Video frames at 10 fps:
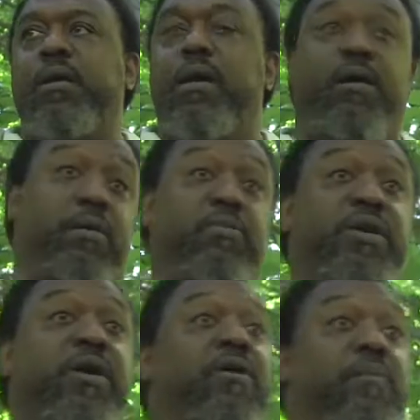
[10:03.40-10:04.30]
No,
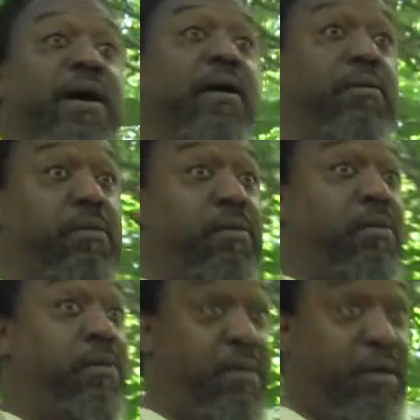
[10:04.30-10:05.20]
we talking about
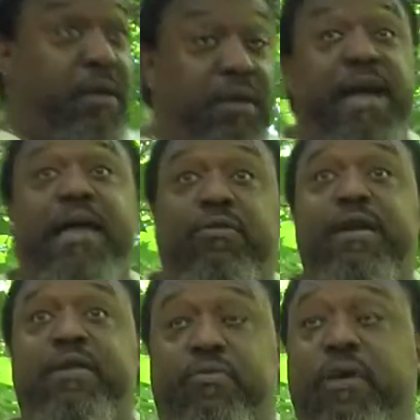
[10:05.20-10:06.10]

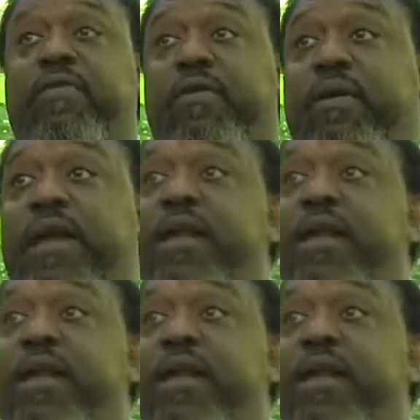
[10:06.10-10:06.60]
gathering at the river and